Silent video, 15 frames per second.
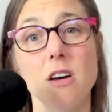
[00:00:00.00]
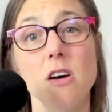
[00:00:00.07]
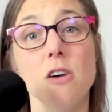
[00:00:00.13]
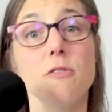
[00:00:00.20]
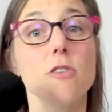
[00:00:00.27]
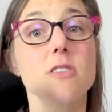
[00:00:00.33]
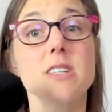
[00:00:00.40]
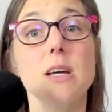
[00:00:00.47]

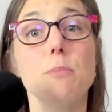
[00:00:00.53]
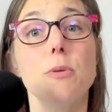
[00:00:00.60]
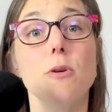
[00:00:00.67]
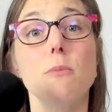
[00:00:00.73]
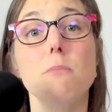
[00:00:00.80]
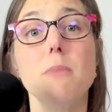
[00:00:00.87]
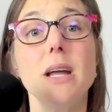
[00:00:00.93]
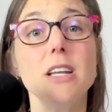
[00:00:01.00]
For example,
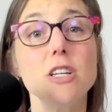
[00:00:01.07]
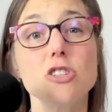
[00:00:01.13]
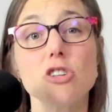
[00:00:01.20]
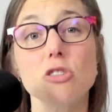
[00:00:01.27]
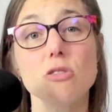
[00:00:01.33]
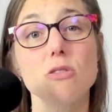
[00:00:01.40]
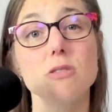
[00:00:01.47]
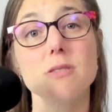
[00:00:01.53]
many
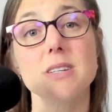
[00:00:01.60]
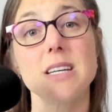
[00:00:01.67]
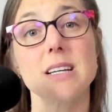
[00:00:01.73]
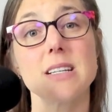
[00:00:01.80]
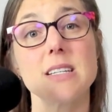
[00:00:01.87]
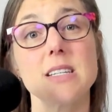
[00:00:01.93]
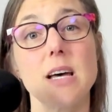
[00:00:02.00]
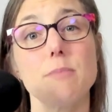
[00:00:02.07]
journals
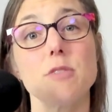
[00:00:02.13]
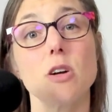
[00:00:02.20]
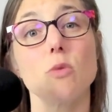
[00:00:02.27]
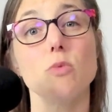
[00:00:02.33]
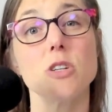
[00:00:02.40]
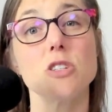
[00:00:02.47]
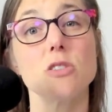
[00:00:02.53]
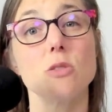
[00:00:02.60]
accept
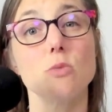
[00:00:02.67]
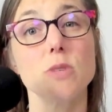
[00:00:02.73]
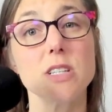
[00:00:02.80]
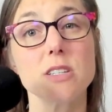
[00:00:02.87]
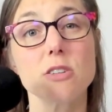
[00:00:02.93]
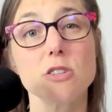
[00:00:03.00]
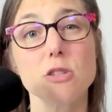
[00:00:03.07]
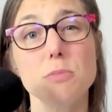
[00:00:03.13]
original
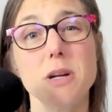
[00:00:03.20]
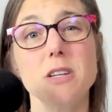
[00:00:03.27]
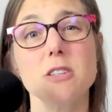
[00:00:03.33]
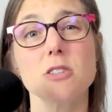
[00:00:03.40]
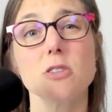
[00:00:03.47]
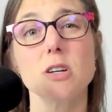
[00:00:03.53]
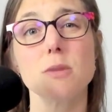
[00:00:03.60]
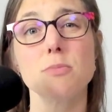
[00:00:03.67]
research
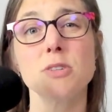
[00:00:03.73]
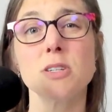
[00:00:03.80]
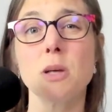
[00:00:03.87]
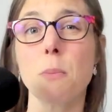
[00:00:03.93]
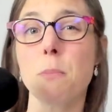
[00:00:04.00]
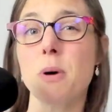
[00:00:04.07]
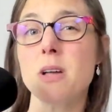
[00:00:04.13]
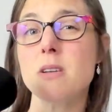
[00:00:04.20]
manuscripts,
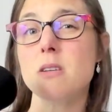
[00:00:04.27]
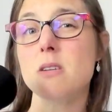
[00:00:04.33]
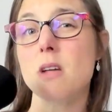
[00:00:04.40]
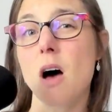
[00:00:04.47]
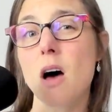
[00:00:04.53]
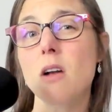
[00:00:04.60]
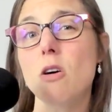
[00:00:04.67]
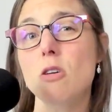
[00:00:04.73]
but
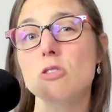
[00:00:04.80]
not all